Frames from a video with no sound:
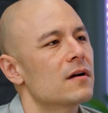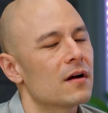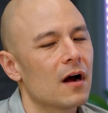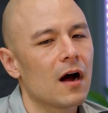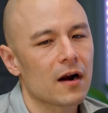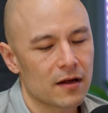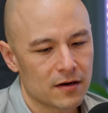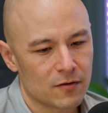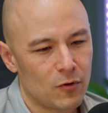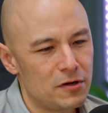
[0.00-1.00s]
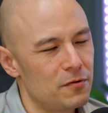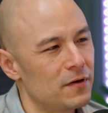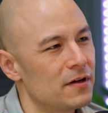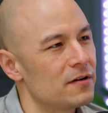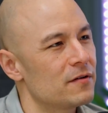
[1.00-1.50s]
Got it. Why do you
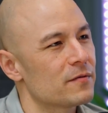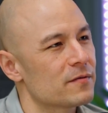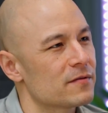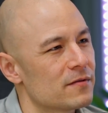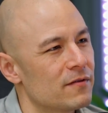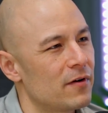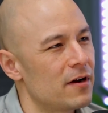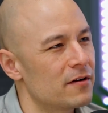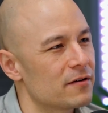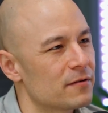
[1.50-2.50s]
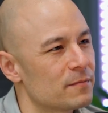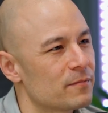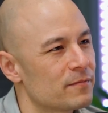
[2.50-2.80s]
think he invited you?